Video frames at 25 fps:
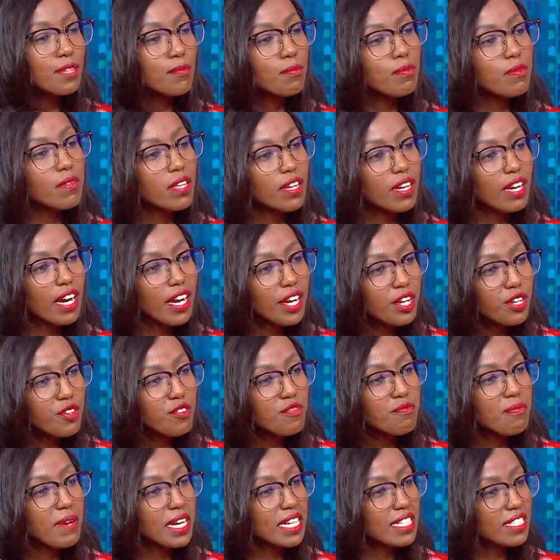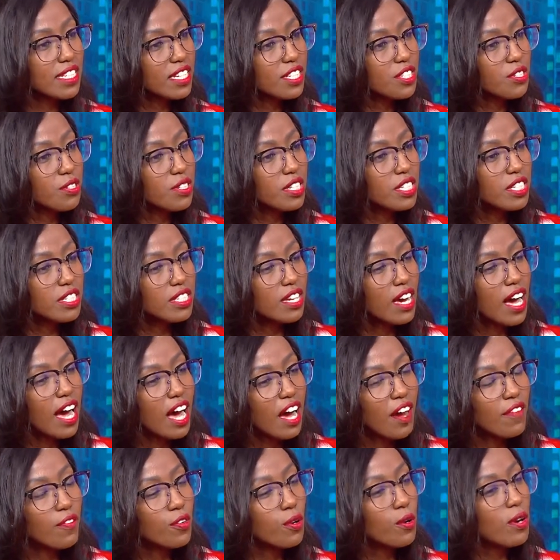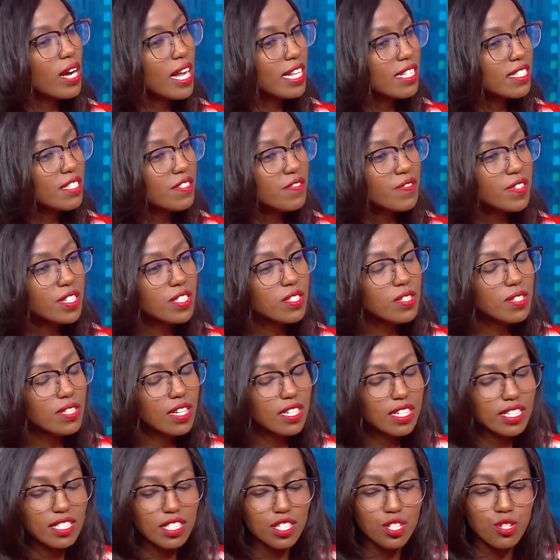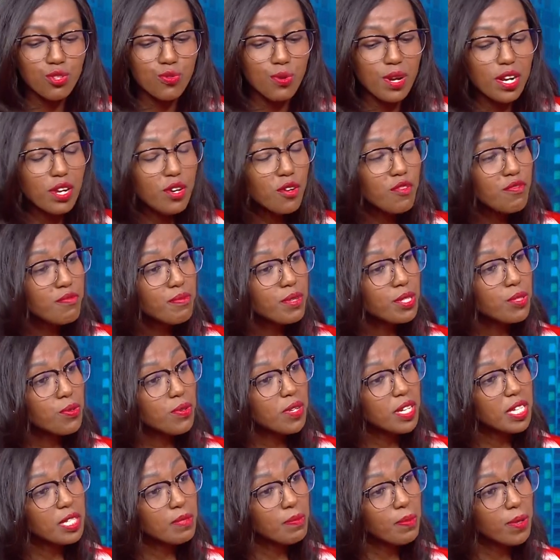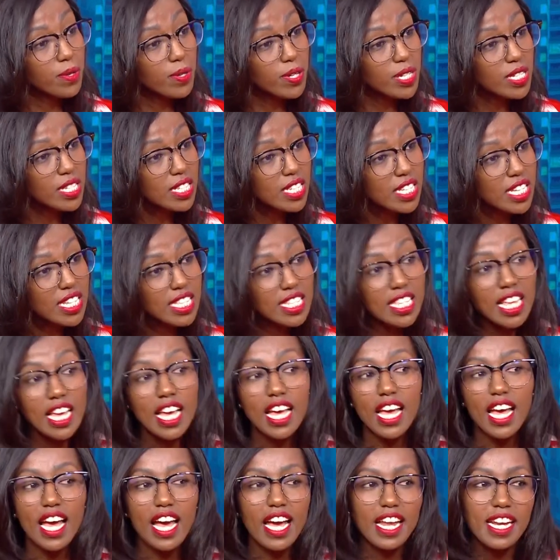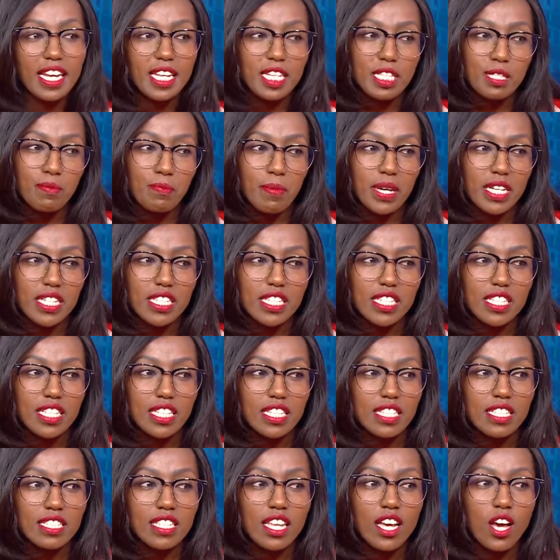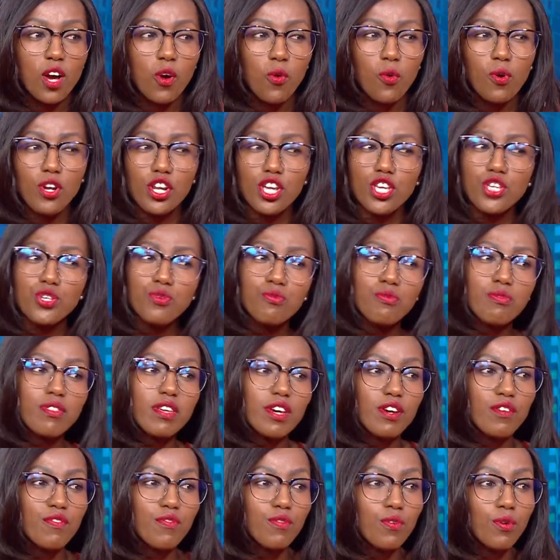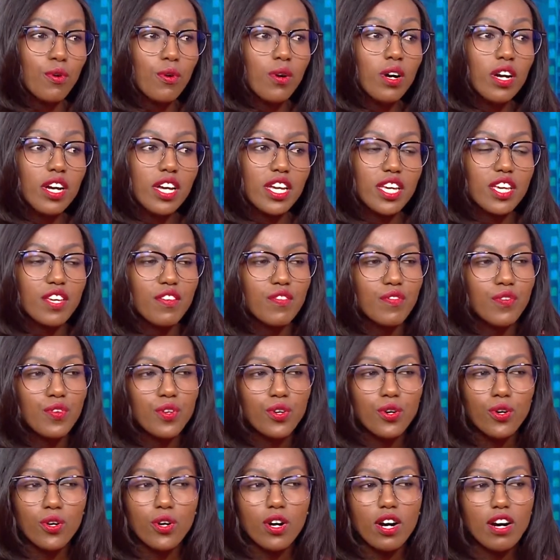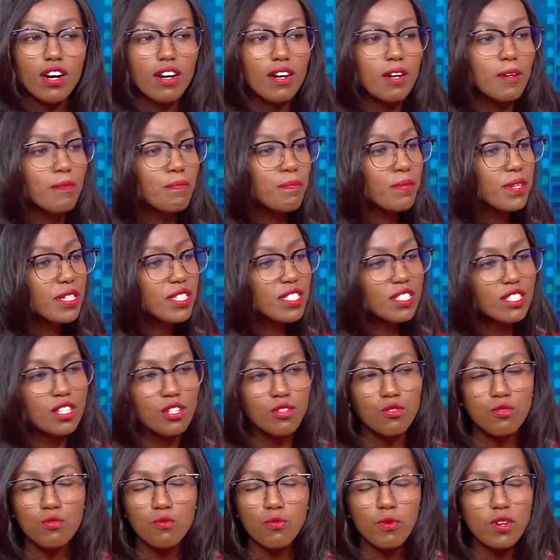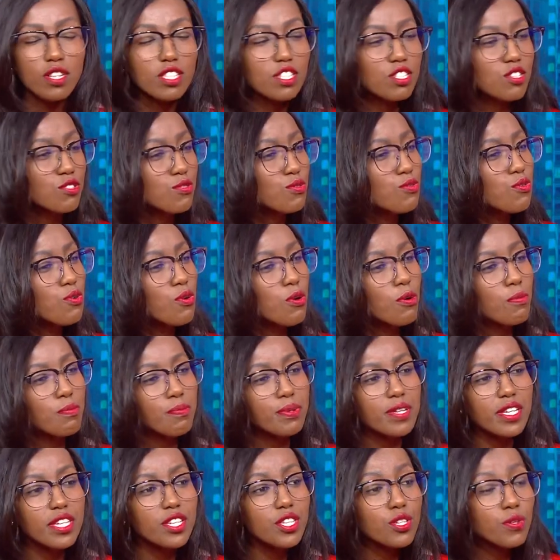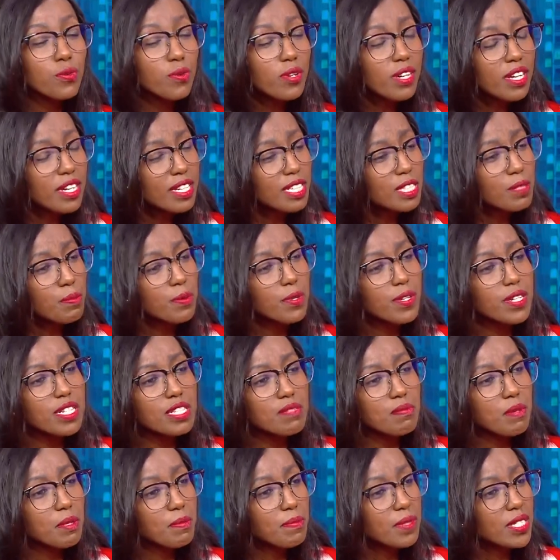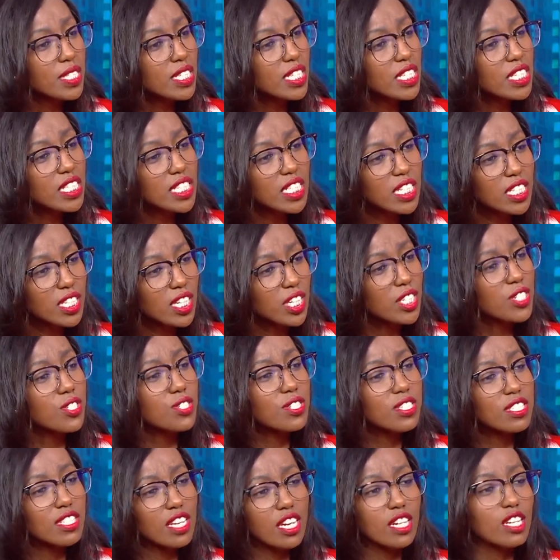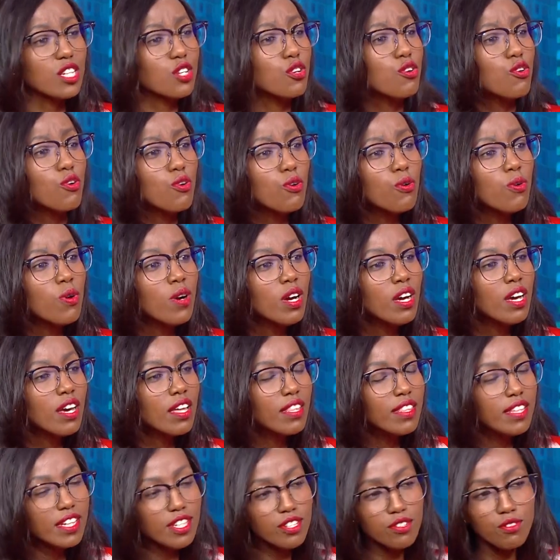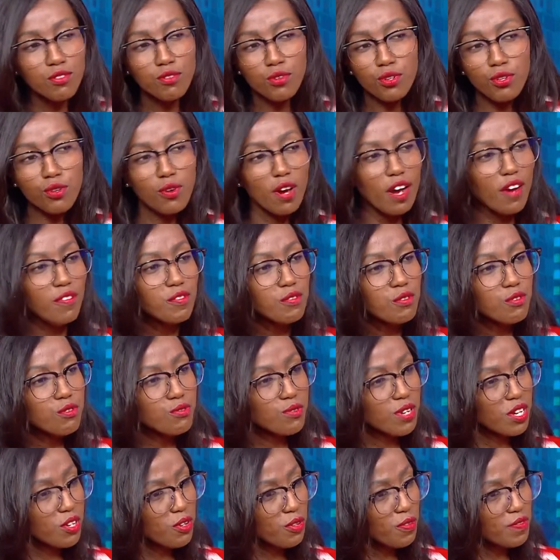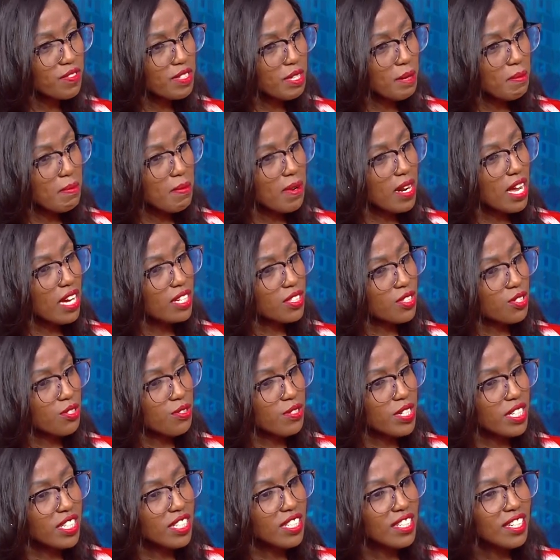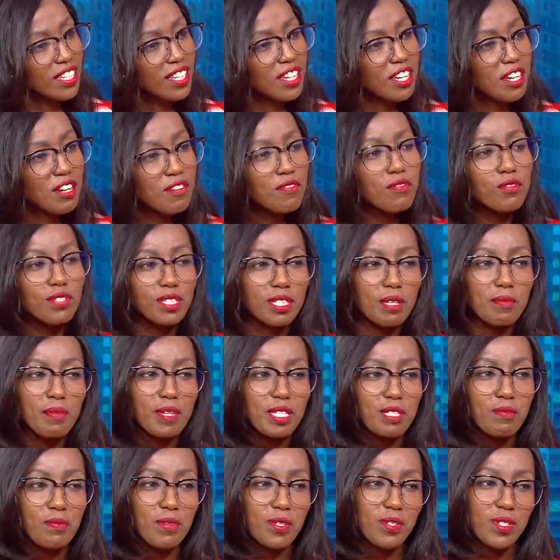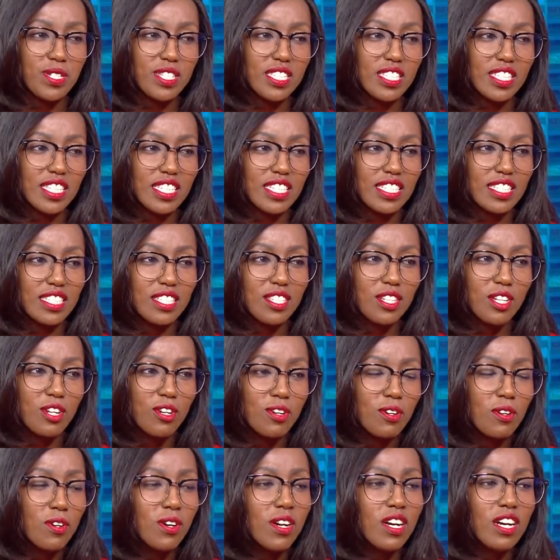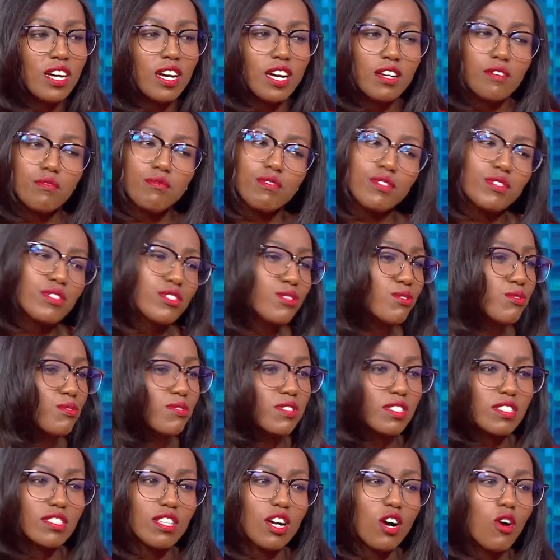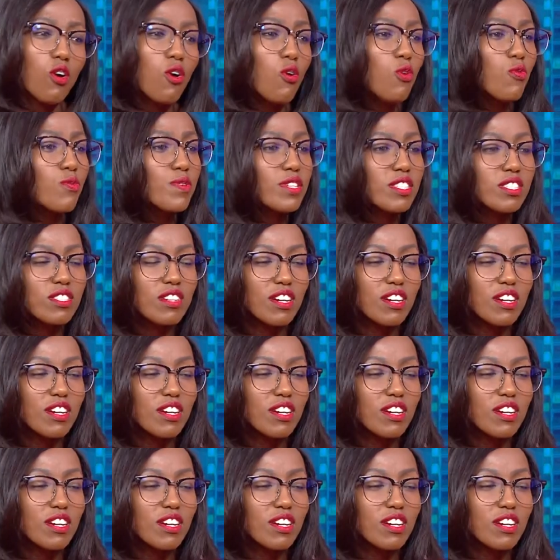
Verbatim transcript: the, the kind of mindset you need to have or cultivate so that it's a trade off between experiences yeah. and expenses. Mm -hmm. What are mm-hmm. you there for? If you're a person who wants to go big, you want to experience maybe 16 countries at a go, then you know you have to trade off some luxury for some experiences. That's you know, true. resources are always